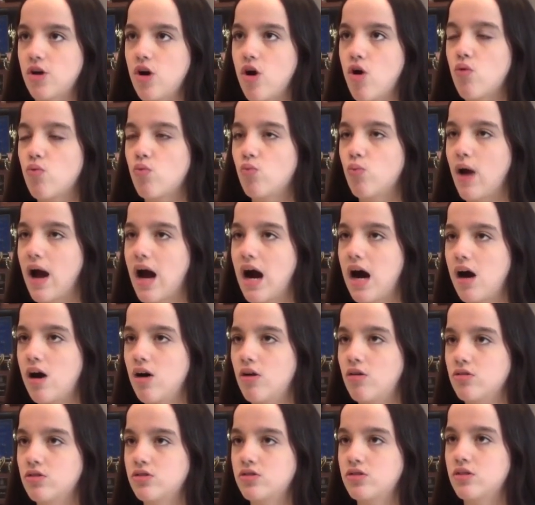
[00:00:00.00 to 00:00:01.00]

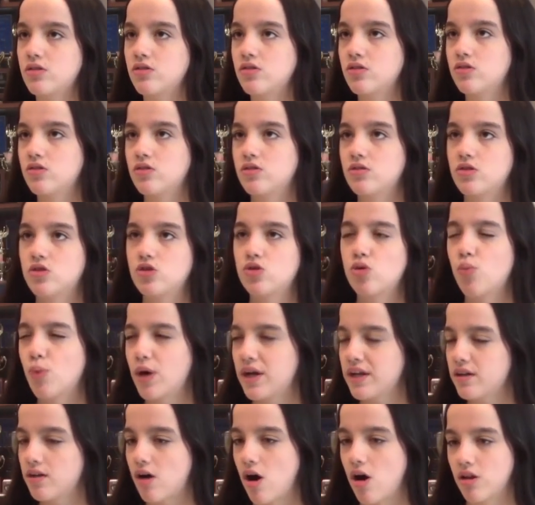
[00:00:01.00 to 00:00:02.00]
around
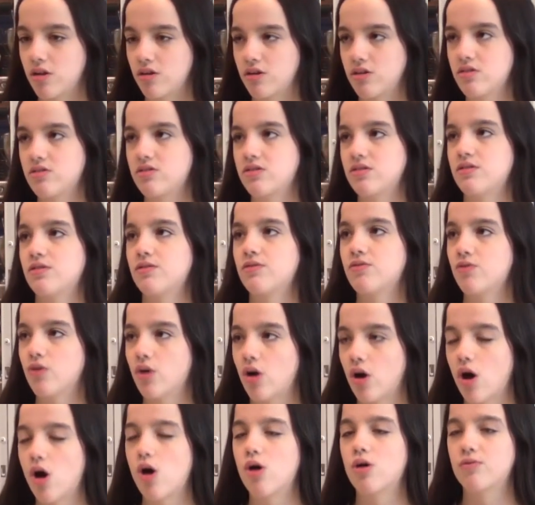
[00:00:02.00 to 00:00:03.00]
$20
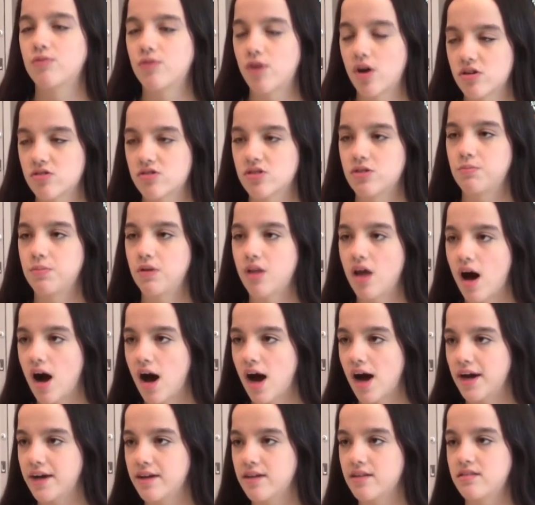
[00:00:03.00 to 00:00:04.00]
for all of our
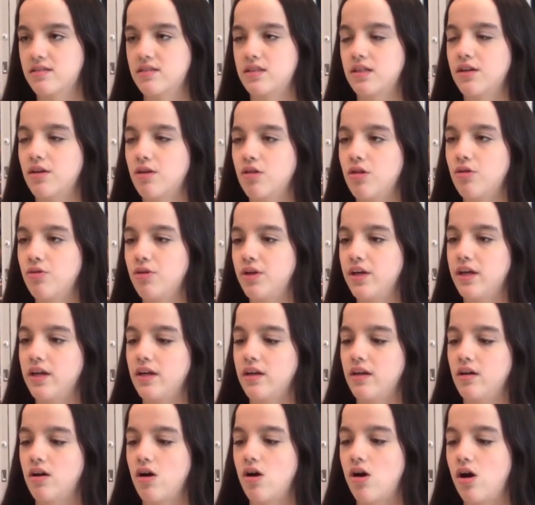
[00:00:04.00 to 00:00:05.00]
supplies,
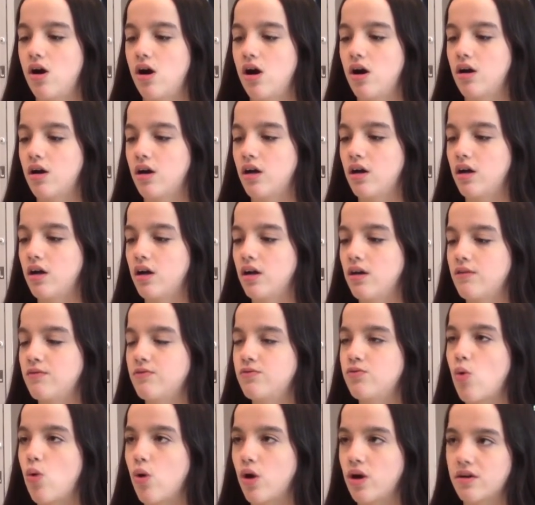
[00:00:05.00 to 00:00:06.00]
including our
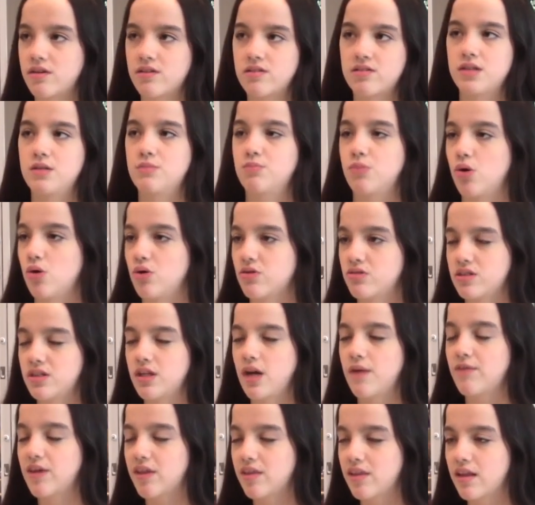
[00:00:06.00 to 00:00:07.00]
forks and bowls and
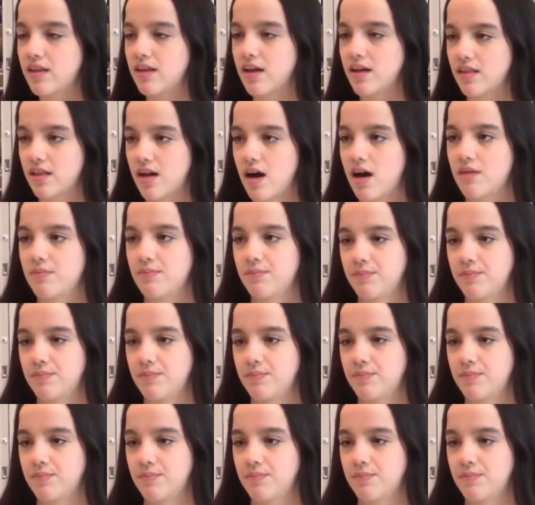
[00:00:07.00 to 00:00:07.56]
everything like that.